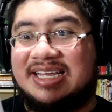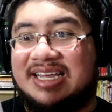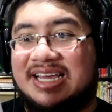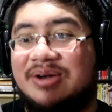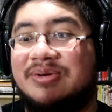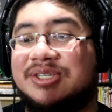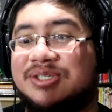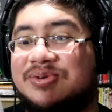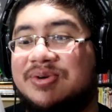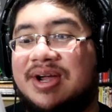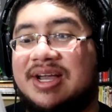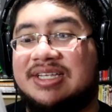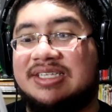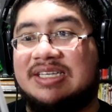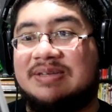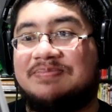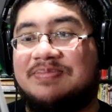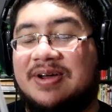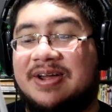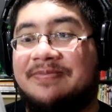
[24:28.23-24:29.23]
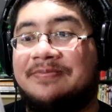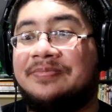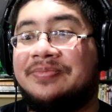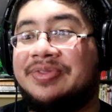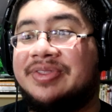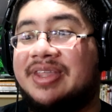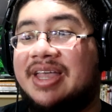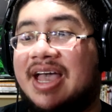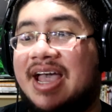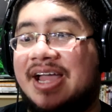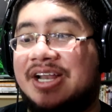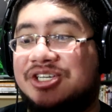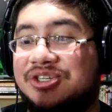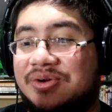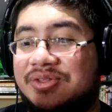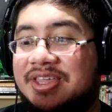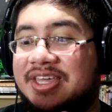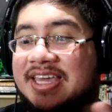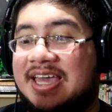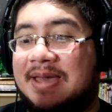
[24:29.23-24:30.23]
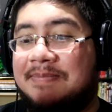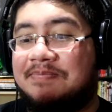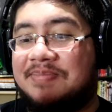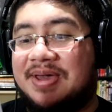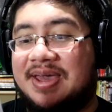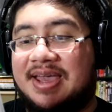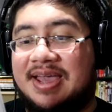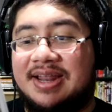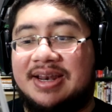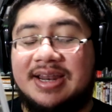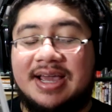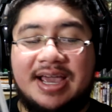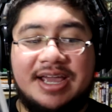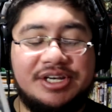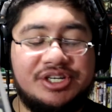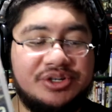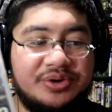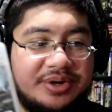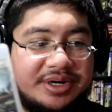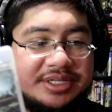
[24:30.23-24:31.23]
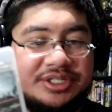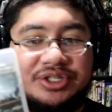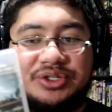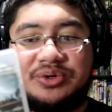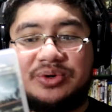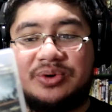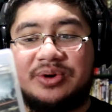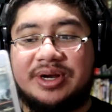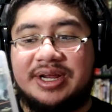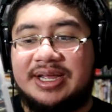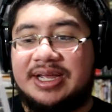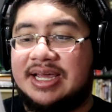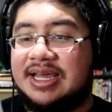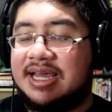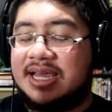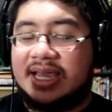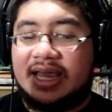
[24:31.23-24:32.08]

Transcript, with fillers: It was crazy, but I enjoyed the campaign. I enjoyed its story.